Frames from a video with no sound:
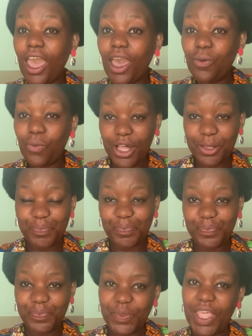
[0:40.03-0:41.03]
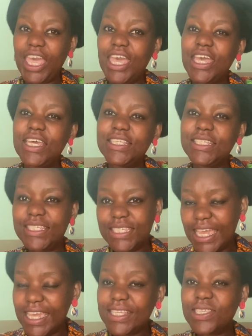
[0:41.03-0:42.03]
Well,
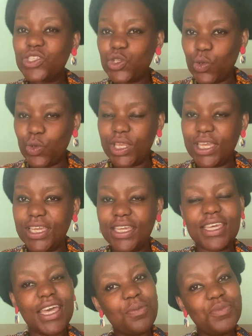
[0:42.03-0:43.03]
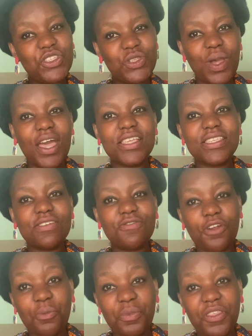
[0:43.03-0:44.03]
today's story comes to us
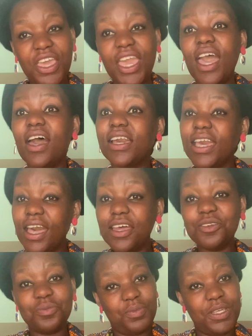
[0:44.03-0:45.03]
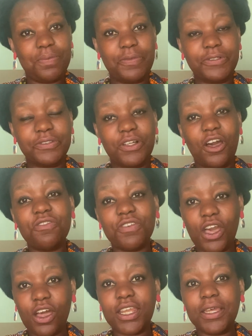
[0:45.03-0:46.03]
from the Akan people of
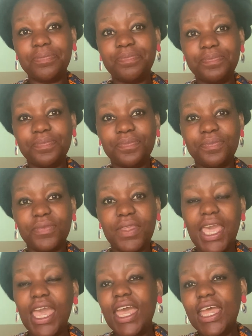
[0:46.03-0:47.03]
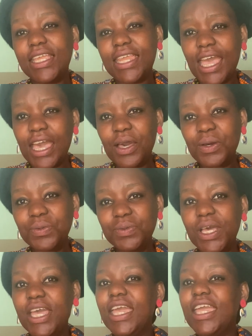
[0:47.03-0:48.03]
Ghana. Now,
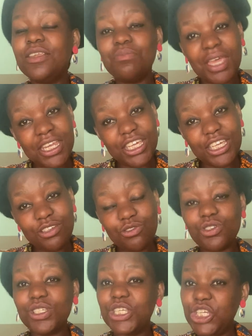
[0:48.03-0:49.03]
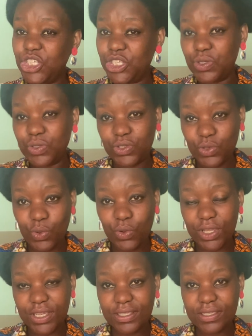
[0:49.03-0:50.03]
in many traditional
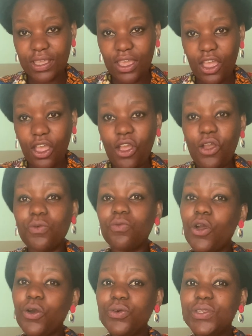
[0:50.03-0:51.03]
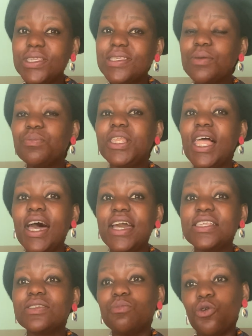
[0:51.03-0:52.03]
stories, roads
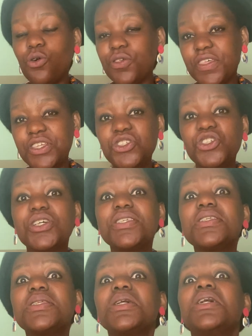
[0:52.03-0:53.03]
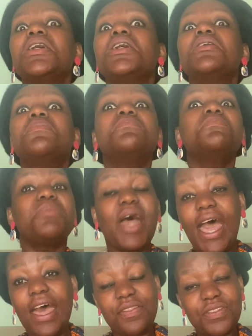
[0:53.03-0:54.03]
symbolize more than just
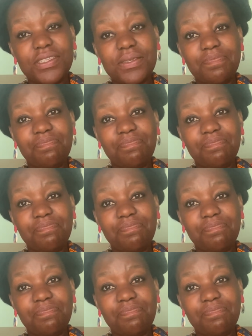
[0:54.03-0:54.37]
paths.